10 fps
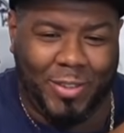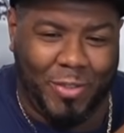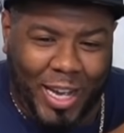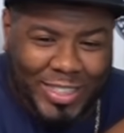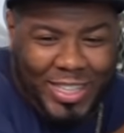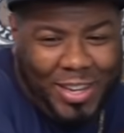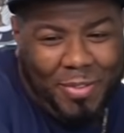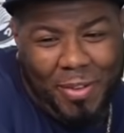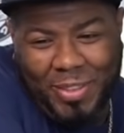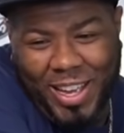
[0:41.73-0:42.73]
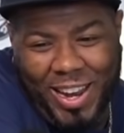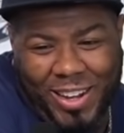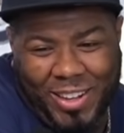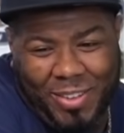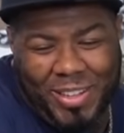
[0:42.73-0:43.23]
If you guys see them up there,
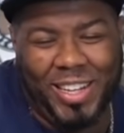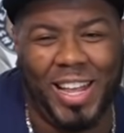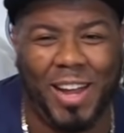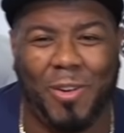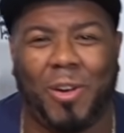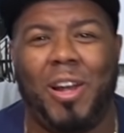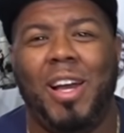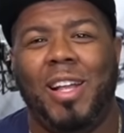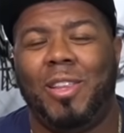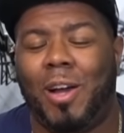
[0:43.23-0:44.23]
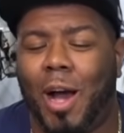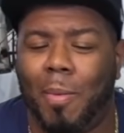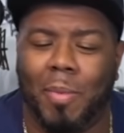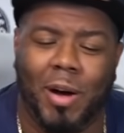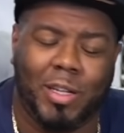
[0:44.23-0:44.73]
they're up there in that corner. Dugout
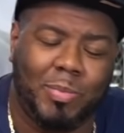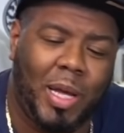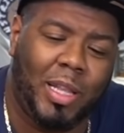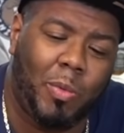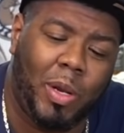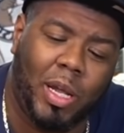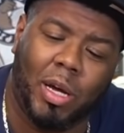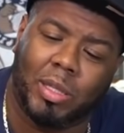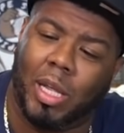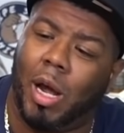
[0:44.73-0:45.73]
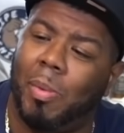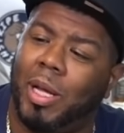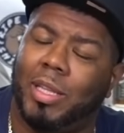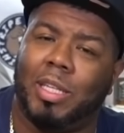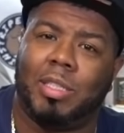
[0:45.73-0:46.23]
Mugs, man, they really hooked it up. Look
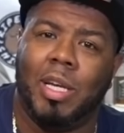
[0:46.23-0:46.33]
at this.